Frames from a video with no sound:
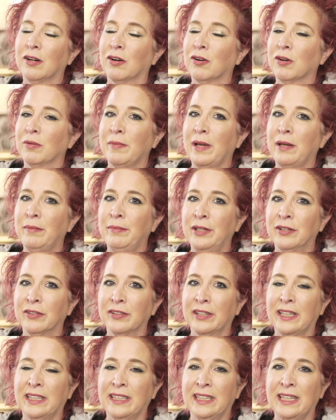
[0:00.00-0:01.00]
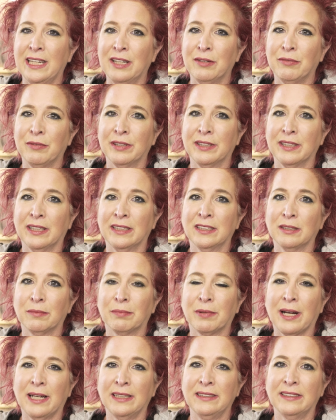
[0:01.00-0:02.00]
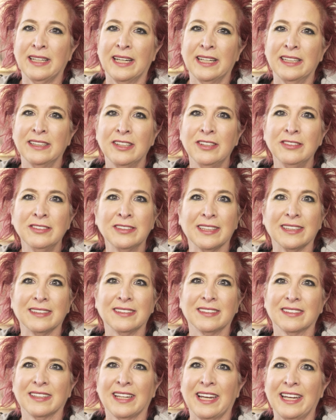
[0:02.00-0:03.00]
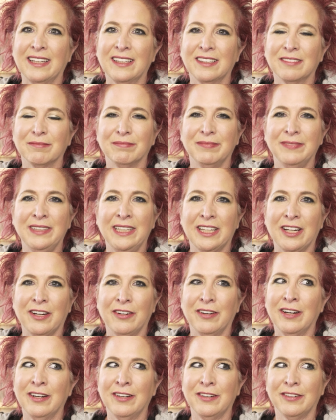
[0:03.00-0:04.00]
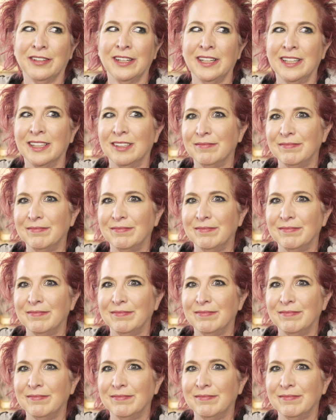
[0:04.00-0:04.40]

or maybe you're getting hit with a surprise diagnosis, like, oh,